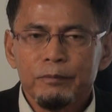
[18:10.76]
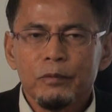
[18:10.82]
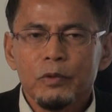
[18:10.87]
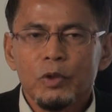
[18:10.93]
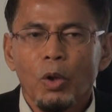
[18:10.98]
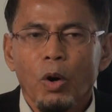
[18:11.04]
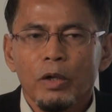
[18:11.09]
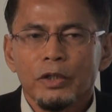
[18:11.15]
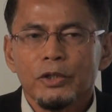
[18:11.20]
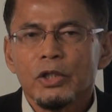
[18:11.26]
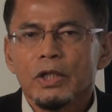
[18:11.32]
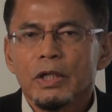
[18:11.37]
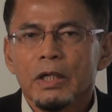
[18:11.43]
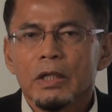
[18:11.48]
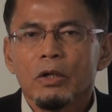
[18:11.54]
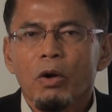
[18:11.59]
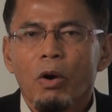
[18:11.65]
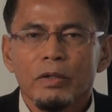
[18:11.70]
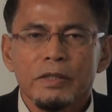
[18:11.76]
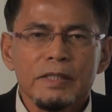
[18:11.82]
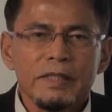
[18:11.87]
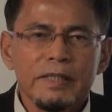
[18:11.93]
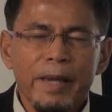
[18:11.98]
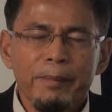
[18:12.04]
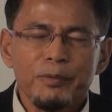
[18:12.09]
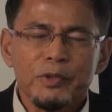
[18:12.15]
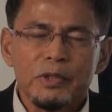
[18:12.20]
theological
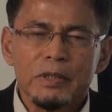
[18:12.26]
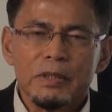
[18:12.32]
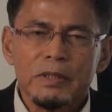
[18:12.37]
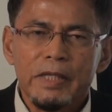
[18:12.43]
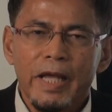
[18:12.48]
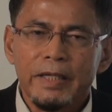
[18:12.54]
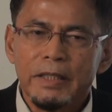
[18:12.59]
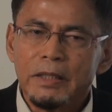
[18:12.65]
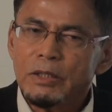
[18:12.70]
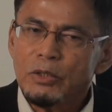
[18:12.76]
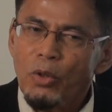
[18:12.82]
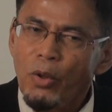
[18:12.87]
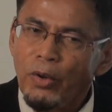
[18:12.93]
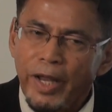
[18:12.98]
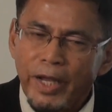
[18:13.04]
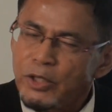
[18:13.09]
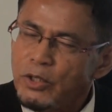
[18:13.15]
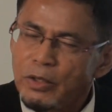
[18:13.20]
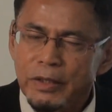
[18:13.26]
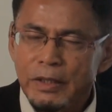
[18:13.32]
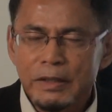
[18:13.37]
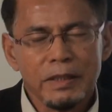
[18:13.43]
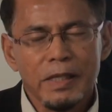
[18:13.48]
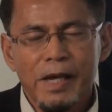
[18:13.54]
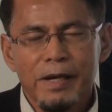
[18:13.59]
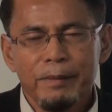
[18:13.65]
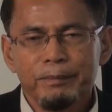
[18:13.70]
concepts that is not actually
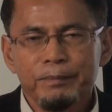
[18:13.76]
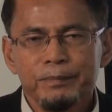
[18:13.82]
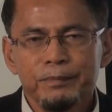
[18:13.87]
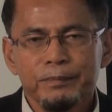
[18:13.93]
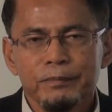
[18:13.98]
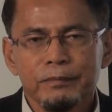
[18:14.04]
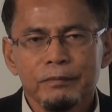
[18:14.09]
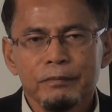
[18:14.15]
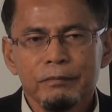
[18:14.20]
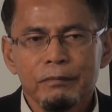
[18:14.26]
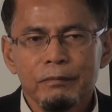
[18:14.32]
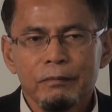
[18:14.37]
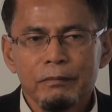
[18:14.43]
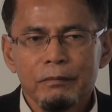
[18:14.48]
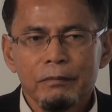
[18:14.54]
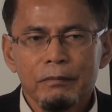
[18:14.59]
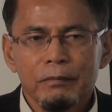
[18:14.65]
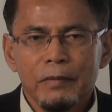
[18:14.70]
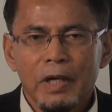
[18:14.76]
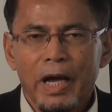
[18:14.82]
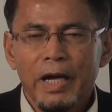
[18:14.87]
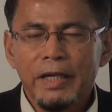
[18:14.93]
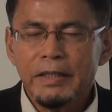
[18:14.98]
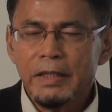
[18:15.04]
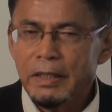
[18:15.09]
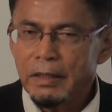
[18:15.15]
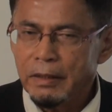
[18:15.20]
Islam.
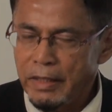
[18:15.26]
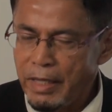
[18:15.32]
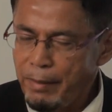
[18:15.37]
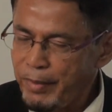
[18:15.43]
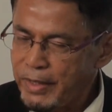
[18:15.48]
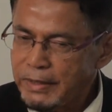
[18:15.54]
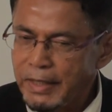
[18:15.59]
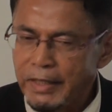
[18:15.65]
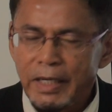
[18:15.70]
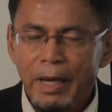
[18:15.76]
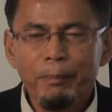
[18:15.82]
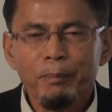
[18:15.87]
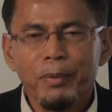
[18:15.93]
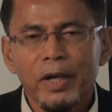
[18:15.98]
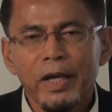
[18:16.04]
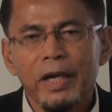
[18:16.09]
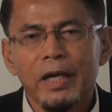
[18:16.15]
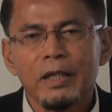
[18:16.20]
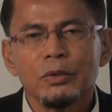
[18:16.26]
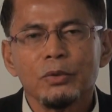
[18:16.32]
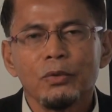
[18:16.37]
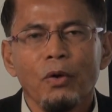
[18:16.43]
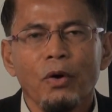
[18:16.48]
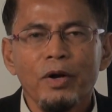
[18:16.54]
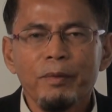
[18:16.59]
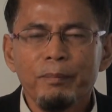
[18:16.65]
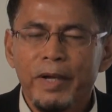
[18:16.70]
They may say they are praying and
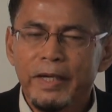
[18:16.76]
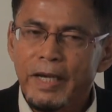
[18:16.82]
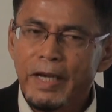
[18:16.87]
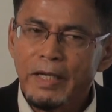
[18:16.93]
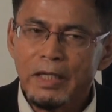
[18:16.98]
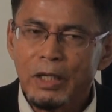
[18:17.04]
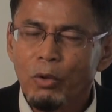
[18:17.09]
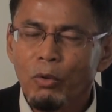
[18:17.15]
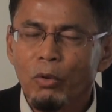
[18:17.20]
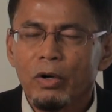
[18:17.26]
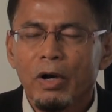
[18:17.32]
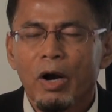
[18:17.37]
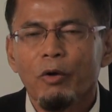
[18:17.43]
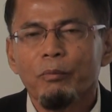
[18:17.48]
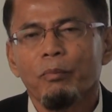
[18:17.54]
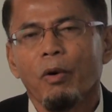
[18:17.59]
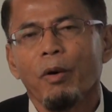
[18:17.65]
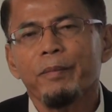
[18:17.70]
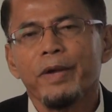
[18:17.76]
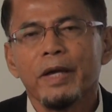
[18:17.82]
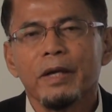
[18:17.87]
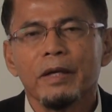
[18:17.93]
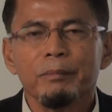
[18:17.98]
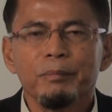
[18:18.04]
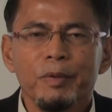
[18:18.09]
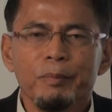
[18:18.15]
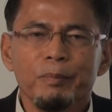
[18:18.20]
so on, but then they go around
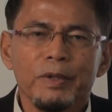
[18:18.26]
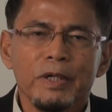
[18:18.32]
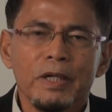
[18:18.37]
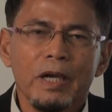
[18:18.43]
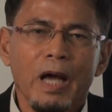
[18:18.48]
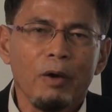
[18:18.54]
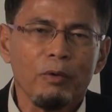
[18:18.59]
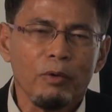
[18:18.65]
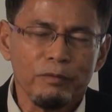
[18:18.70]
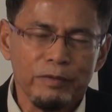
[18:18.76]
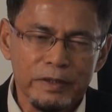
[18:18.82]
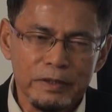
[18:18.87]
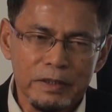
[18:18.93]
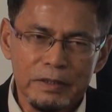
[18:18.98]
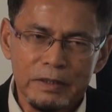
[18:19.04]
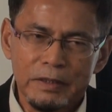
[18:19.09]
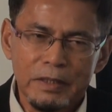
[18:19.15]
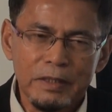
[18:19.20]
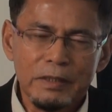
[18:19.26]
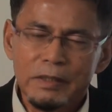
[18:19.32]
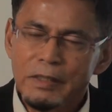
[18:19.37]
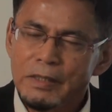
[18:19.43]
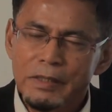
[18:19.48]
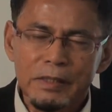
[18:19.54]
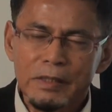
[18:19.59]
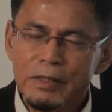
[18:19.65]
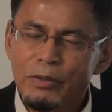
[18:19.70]
bombing people out of existence.
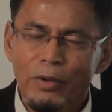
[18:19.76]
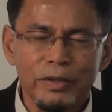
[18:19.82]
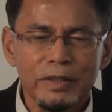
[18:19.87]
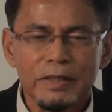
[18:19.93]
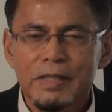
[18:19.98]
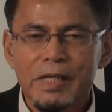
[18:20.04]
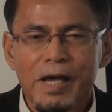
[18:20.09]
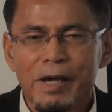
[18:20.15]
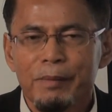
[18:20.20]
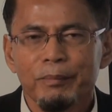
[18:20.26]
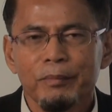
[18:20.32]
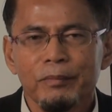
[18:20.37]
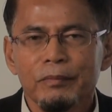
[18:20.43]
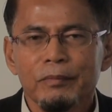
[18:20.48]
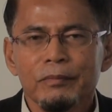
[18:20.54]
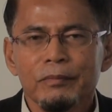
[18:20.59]
This is not Islam.